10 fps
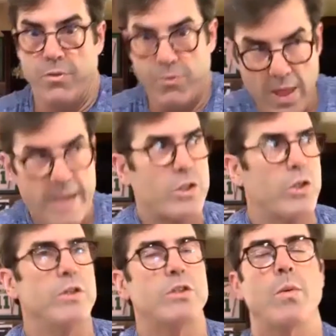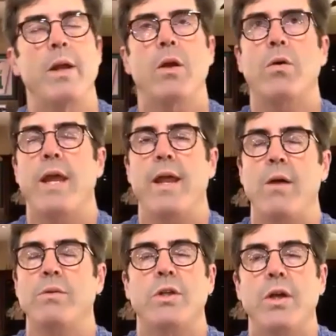that's a good swing. Okay, that
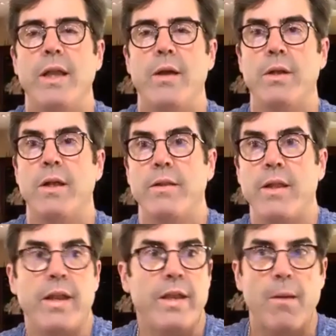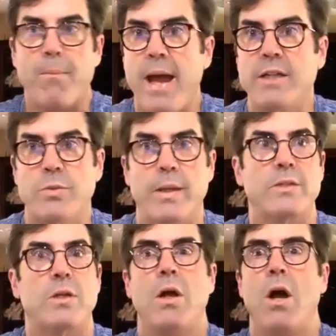was good. Then they take a bad swing and
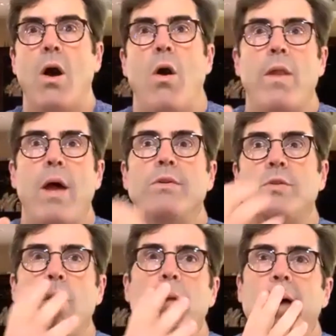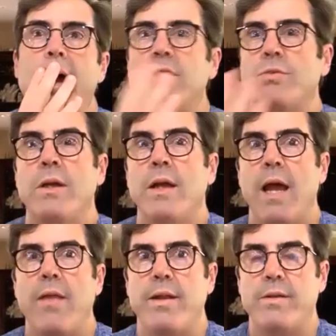oh, that was one bad swing.
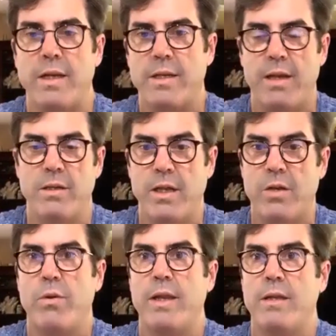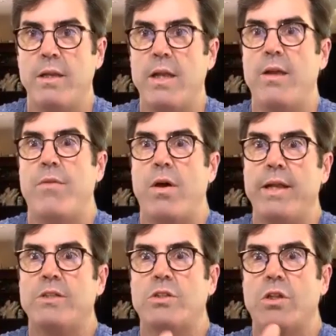And they literally live on
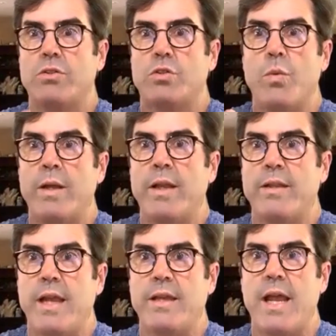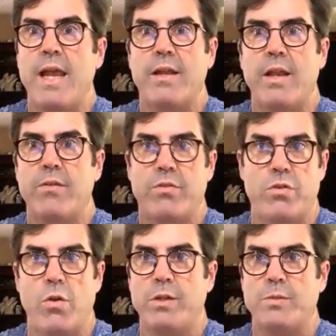each little swing that they take, and there's
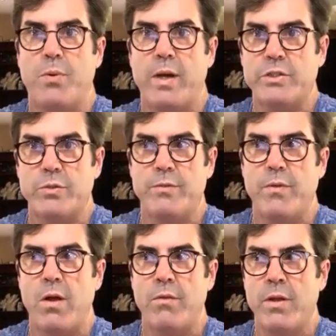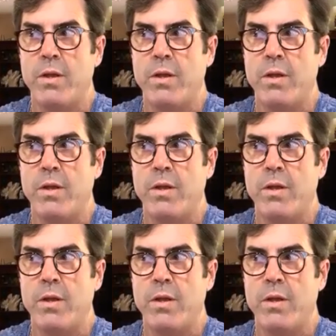so much pressure involved.